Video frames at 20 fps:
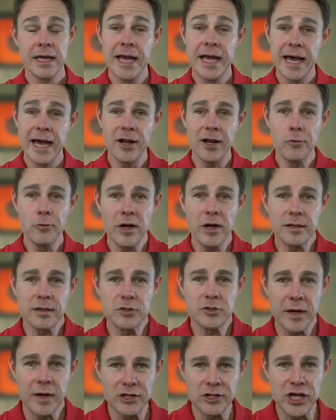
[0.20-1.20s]
Hello, welcome
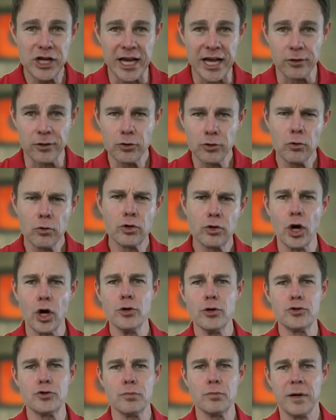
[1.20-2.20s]
to our channel, your
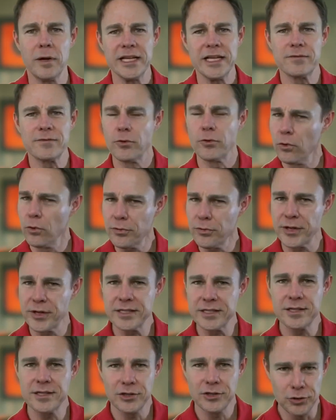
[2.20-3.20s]
go-to place for all
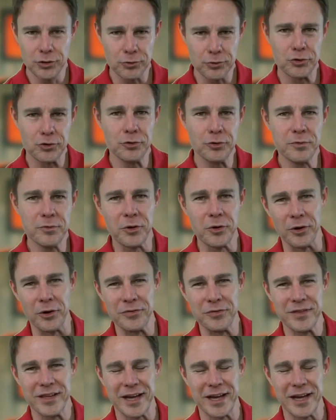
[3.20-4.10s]
things YouTube growth.